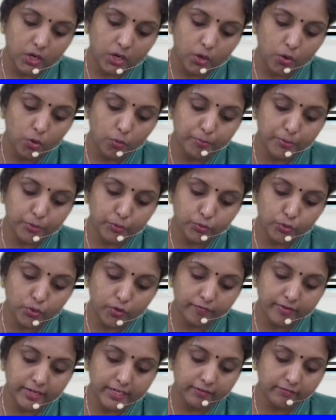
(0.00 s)
Hope you
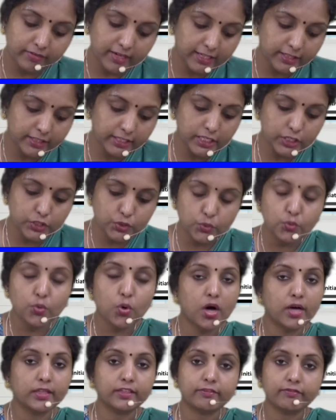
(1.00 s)
know very well, these two
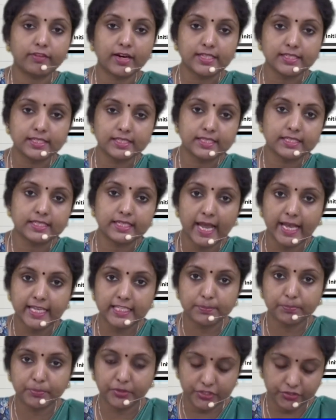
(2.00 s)
are the fastest
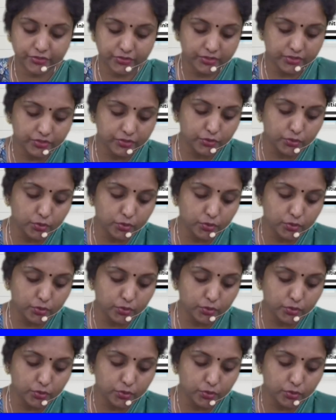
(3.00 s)
expresses.